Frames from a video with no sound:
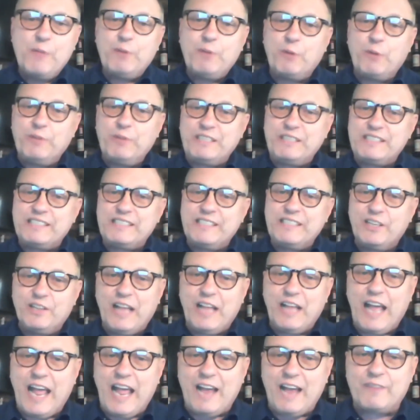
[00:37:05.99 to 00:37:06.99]
but we still
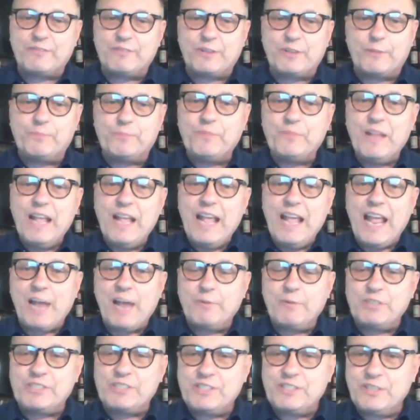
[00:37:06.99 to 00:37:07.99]
have them
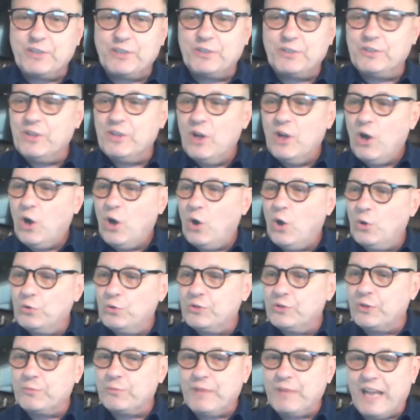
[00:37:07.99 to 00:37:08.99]
and we still
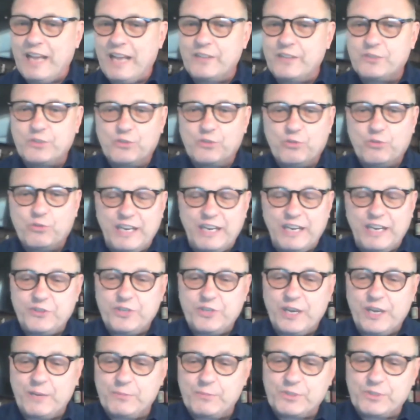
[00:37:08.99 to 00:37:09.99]
hold them as great
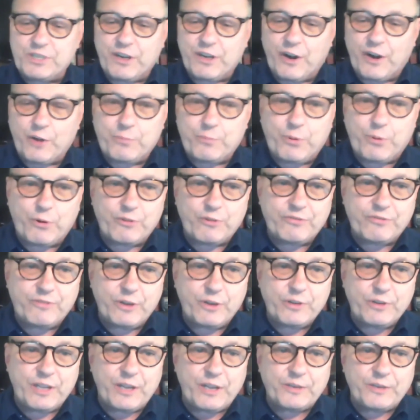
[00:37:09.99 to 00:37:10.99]
gems in our
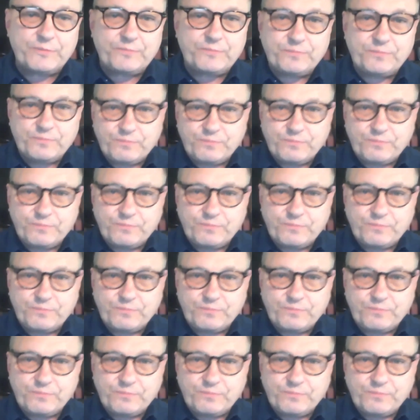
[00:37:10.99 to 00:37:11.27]
portfolio.